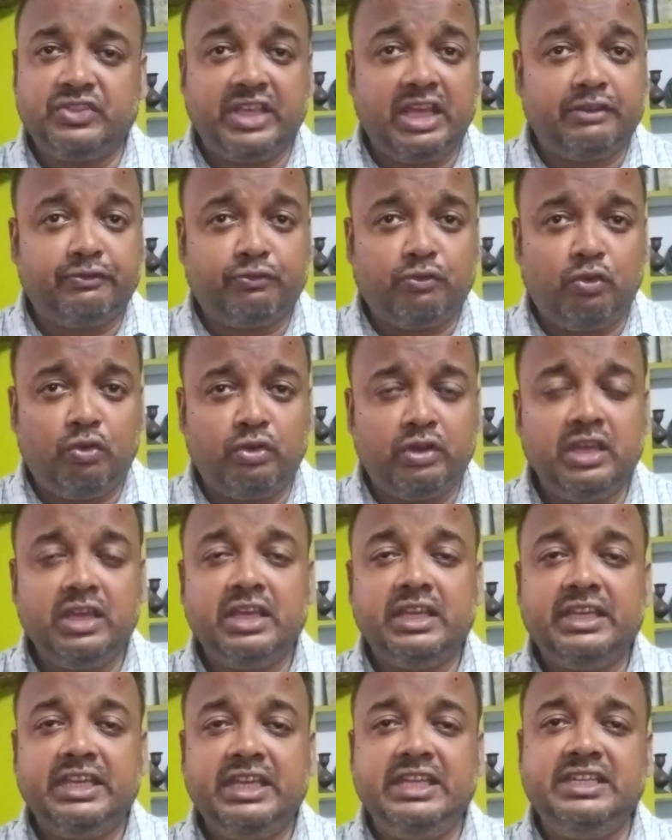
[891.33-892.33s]
Therefore,
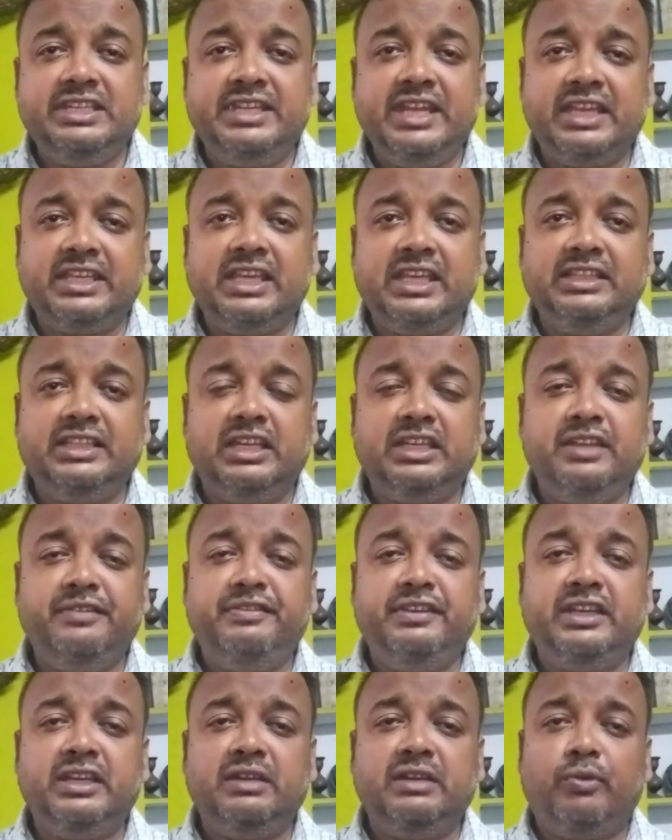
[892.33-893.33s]
in taking the
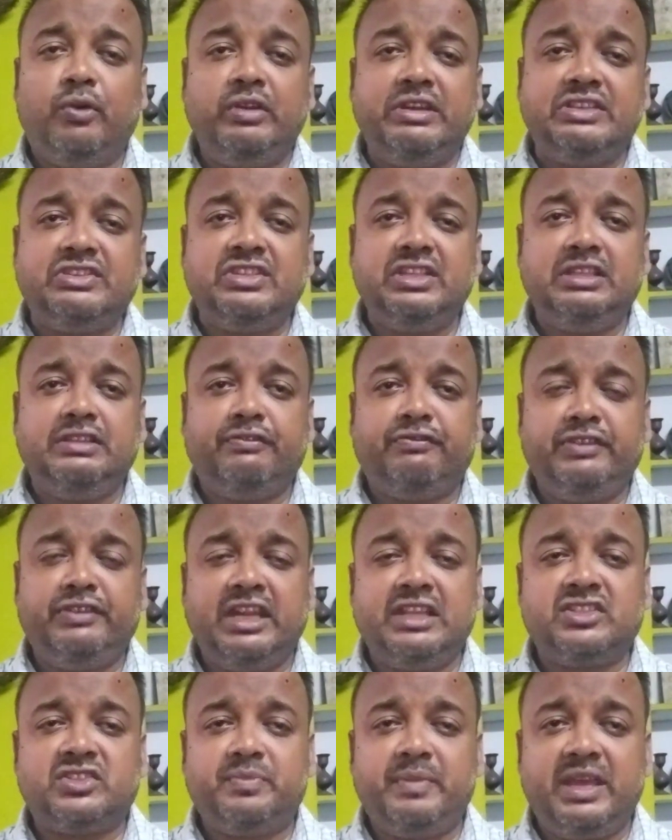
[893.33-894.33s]
dividend policy, the
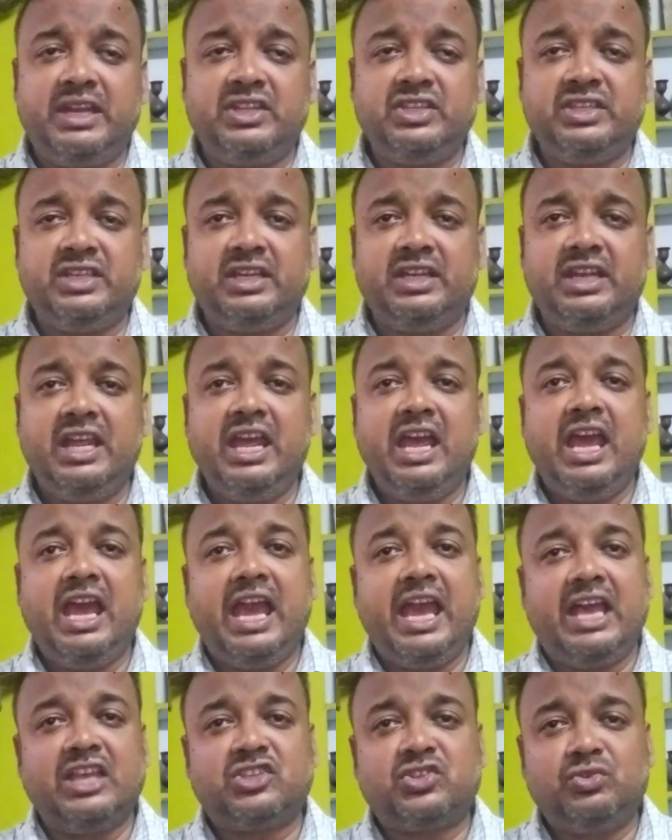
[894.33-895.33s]
finance manager
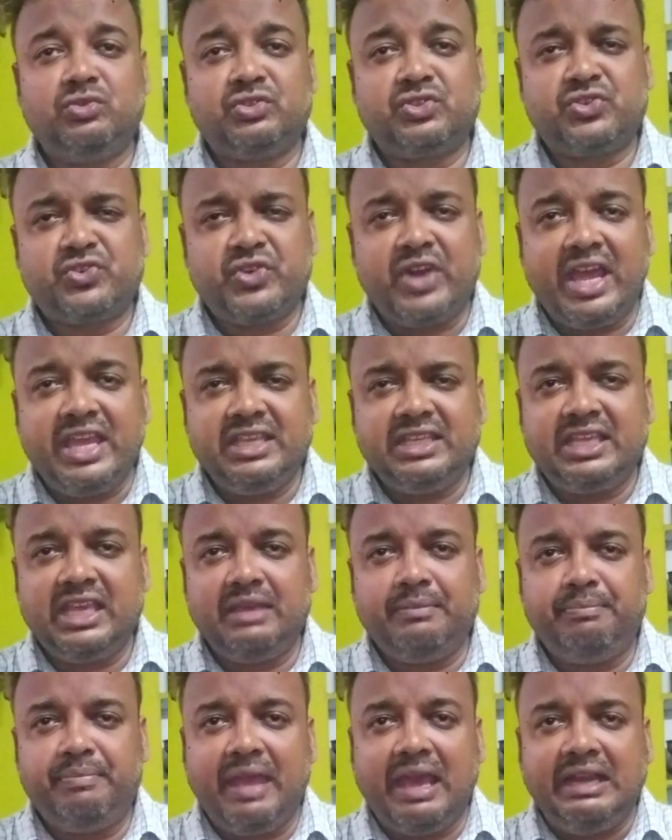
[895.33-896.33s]
has to strike
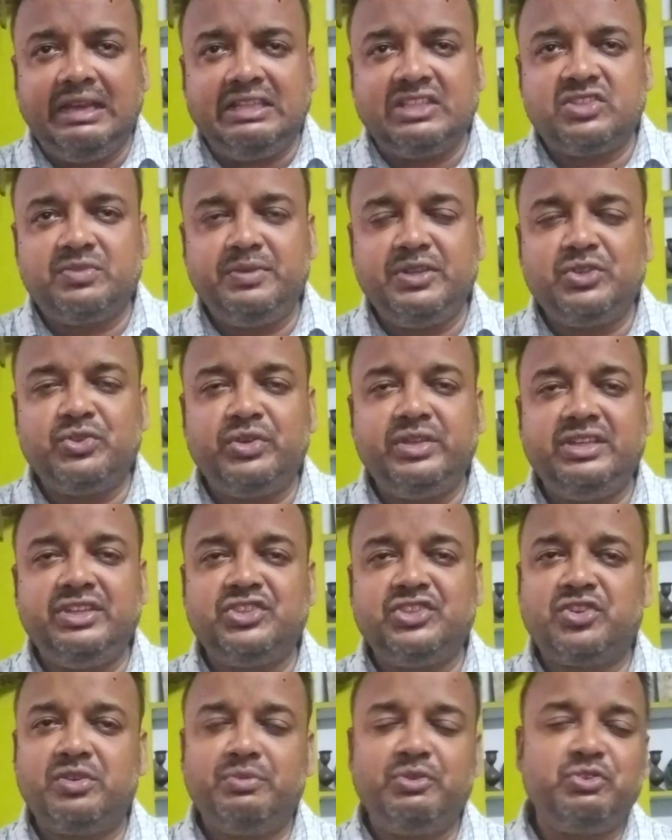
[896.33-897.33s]
a balance between
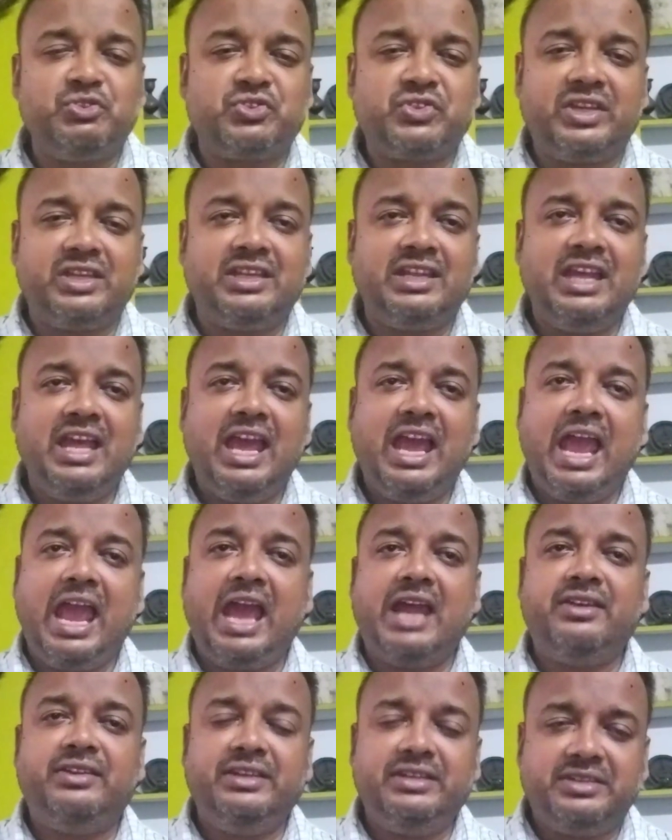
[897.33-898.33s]
distribution
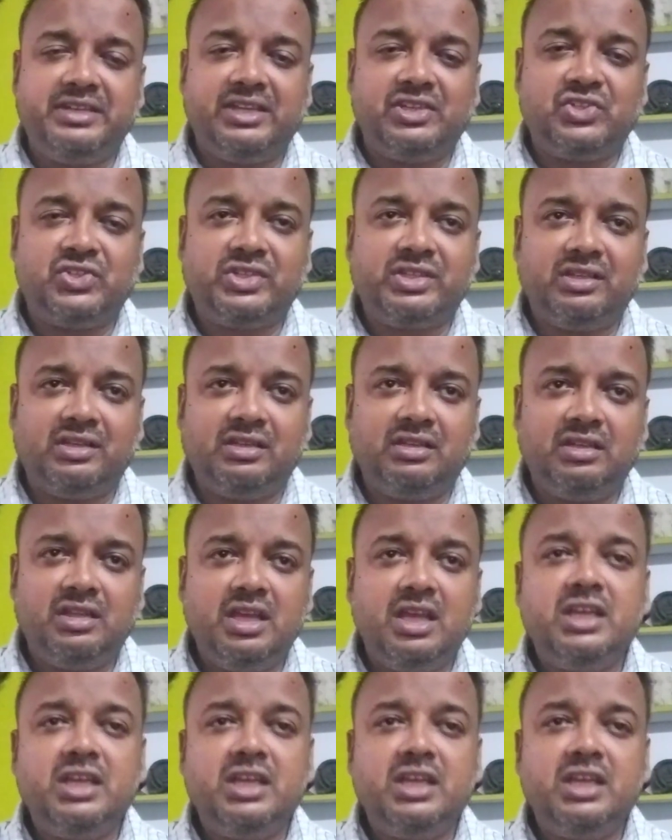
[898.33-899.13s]
and retention.